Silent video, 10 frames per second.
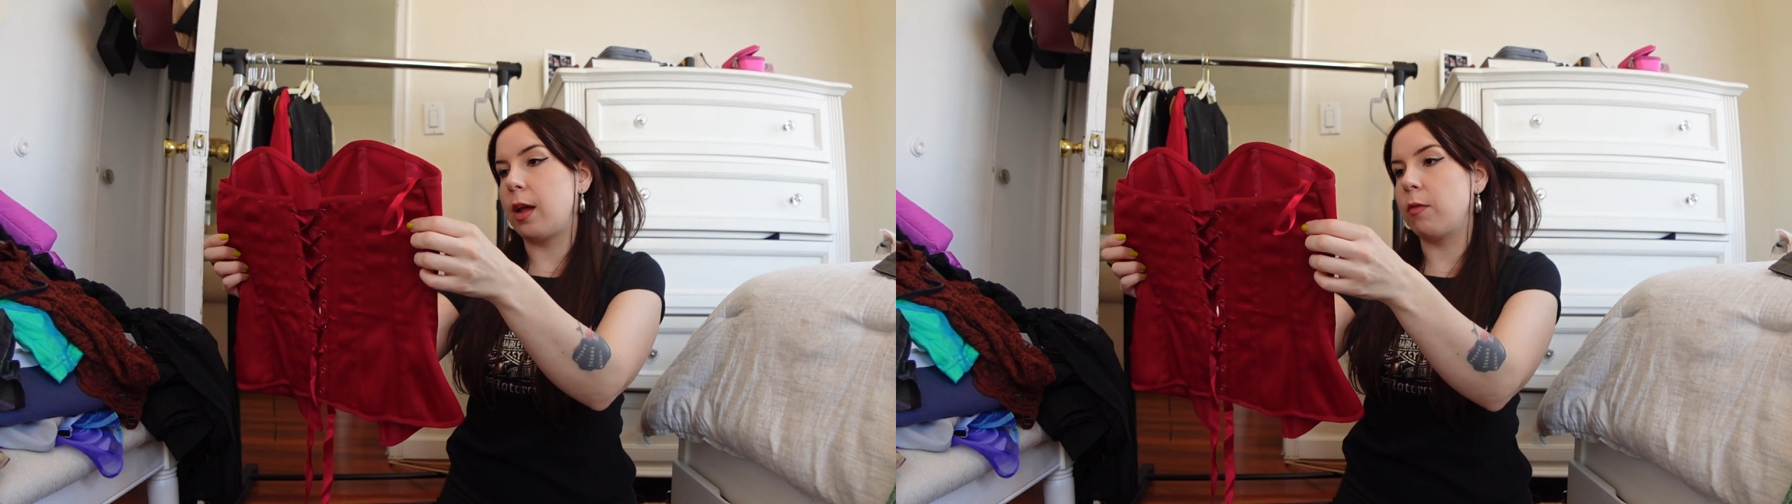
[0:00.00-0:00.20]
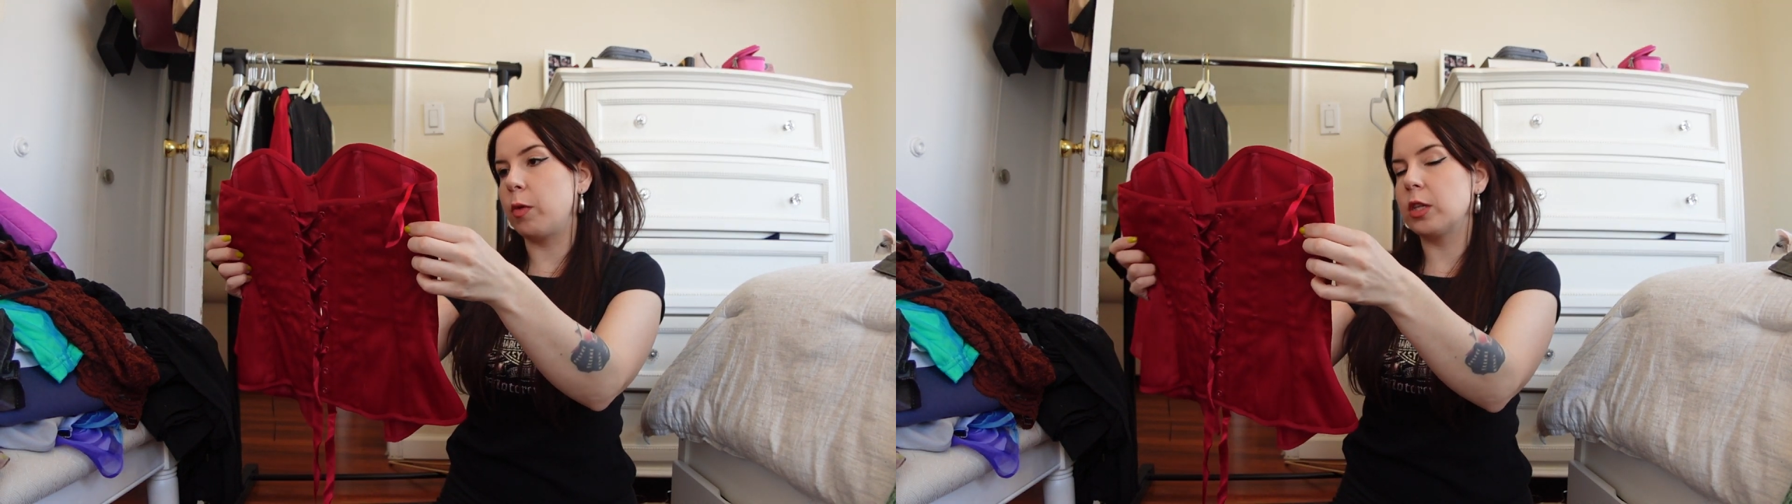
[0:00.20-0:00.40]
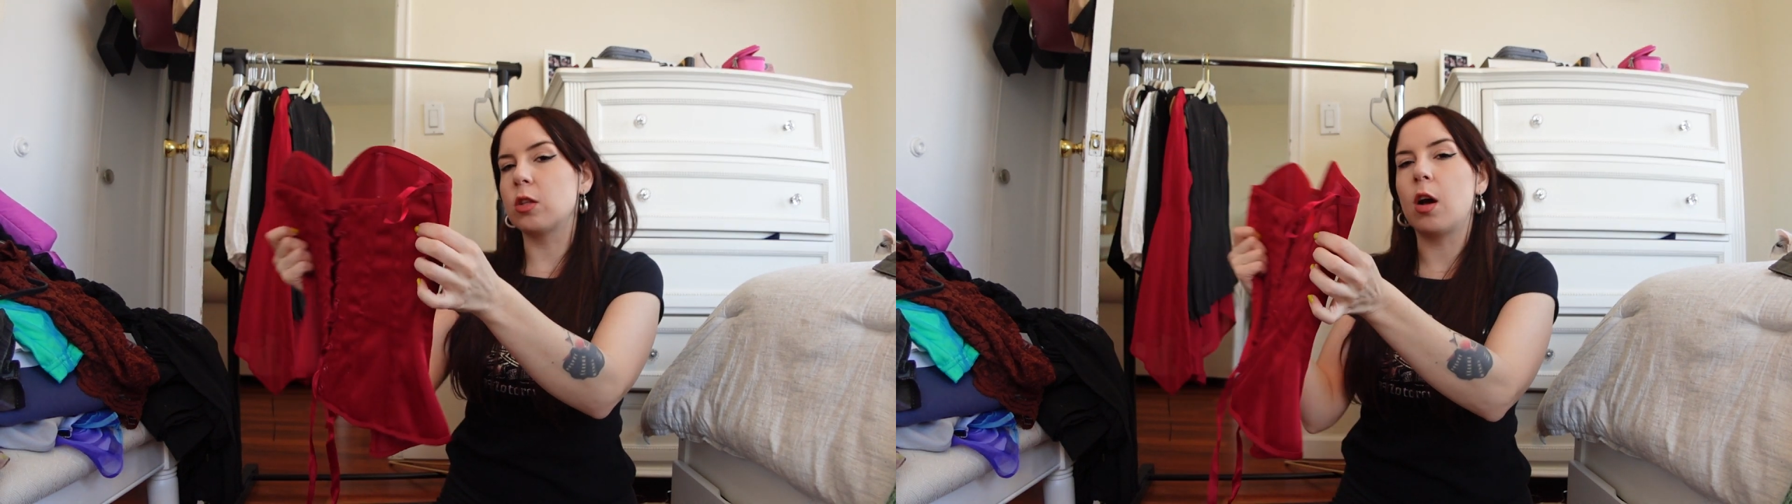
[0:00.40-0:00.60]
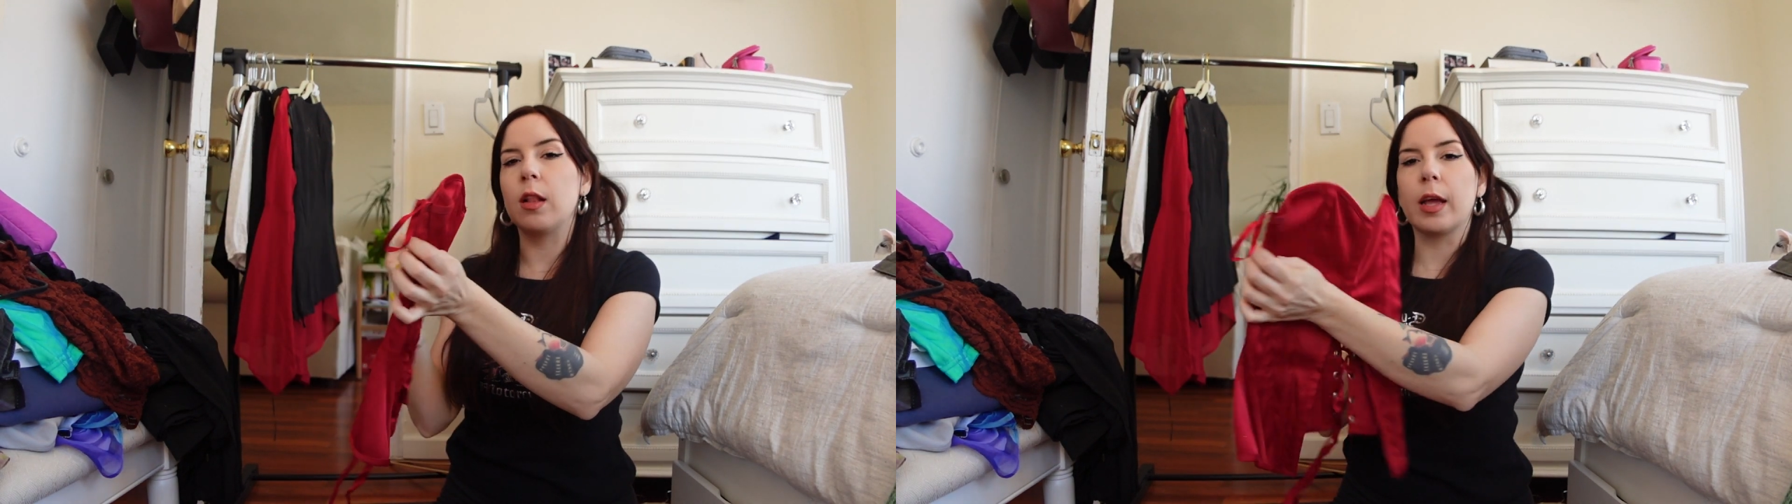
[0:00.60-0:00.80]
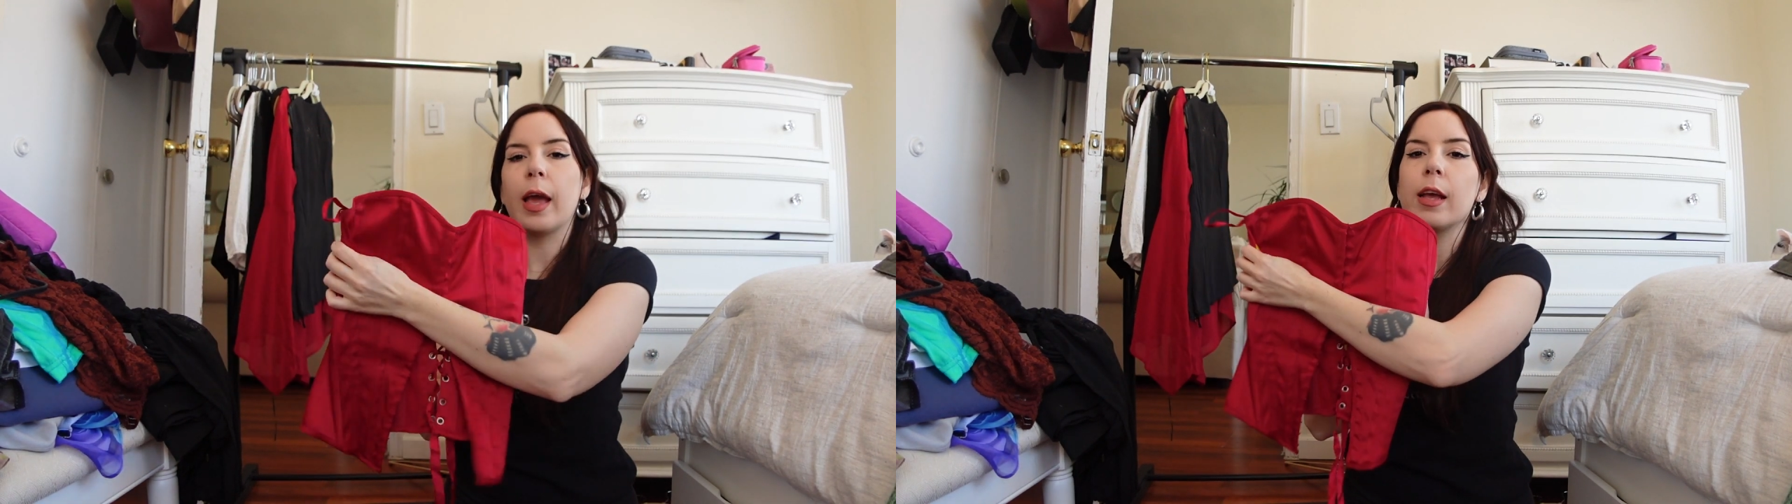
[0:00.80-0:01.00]
I've always thought
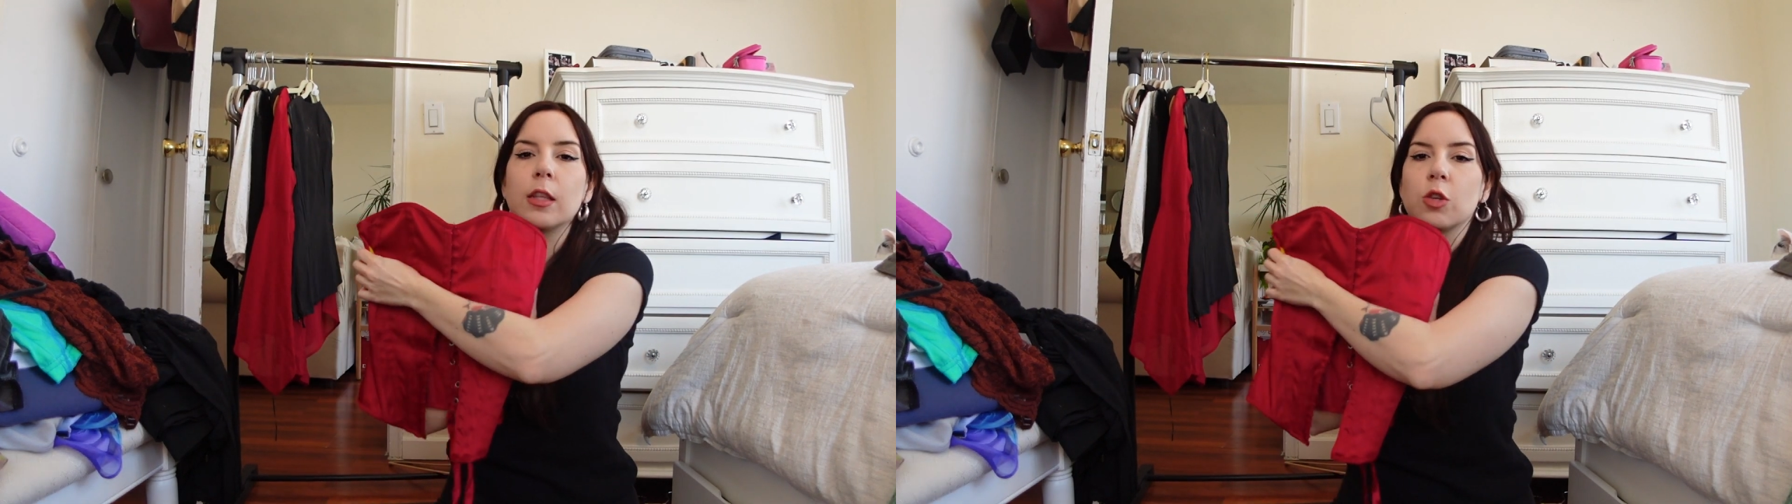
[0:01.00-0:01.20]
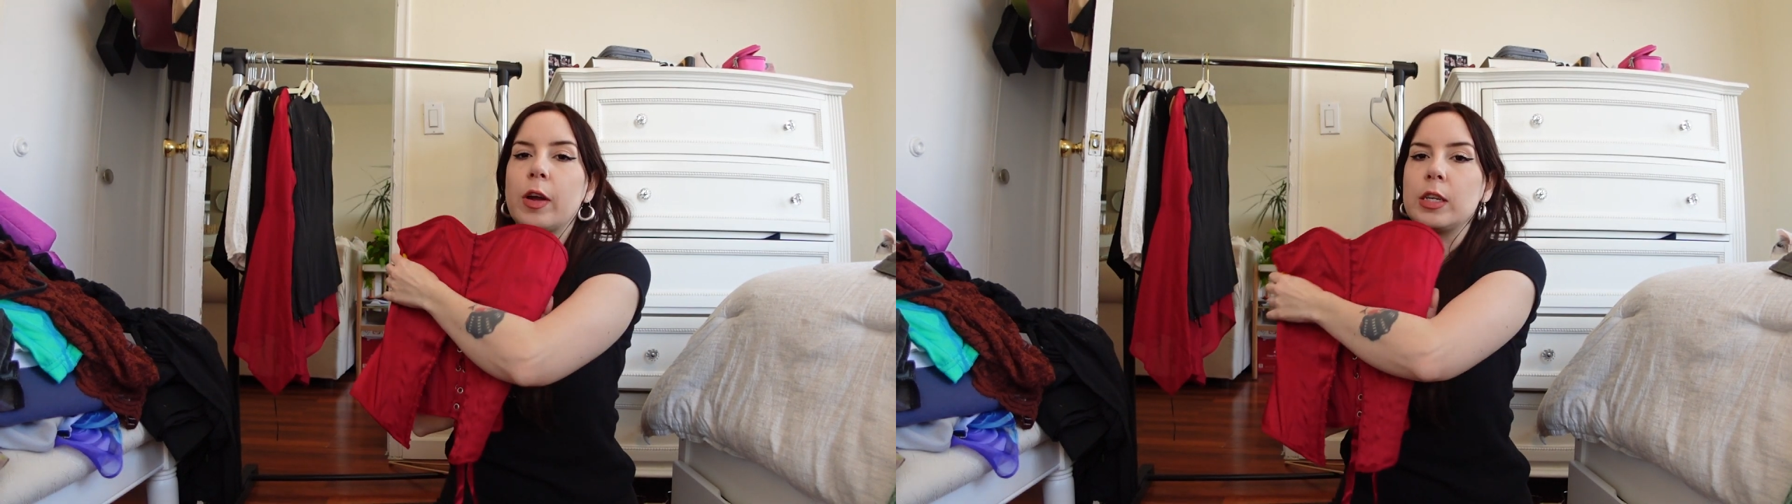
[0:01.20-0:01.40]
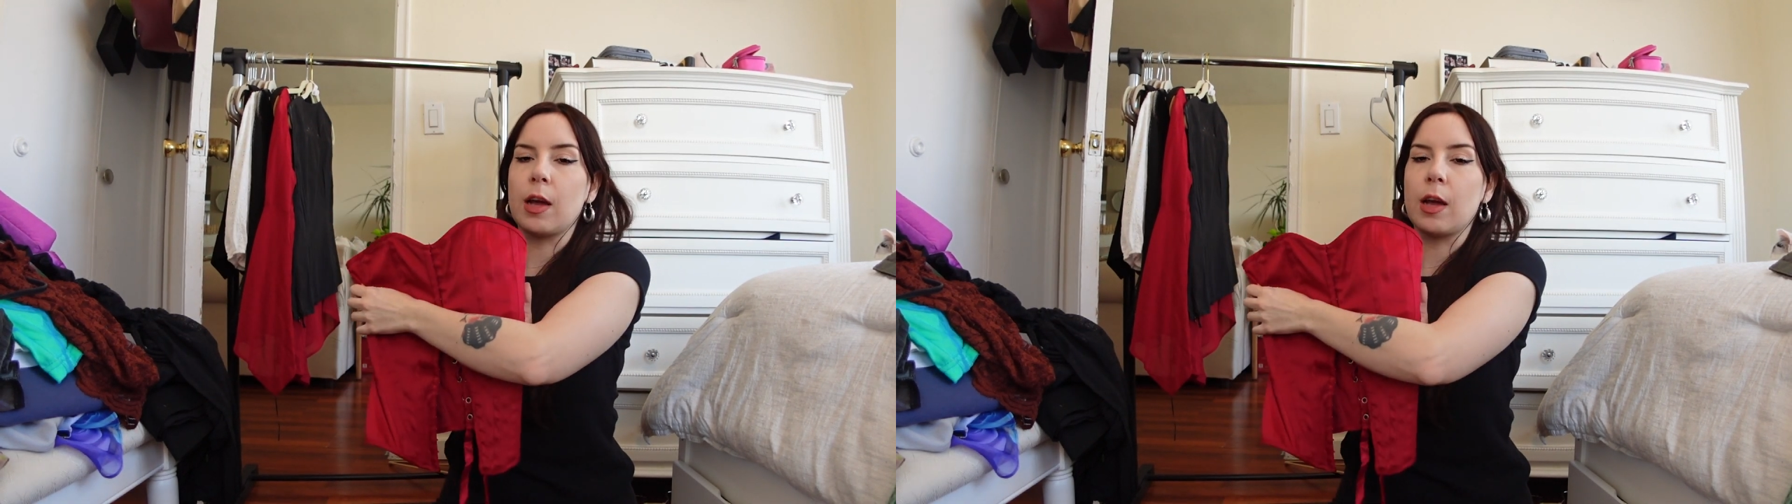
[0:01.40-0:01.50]
like, hey, it's great to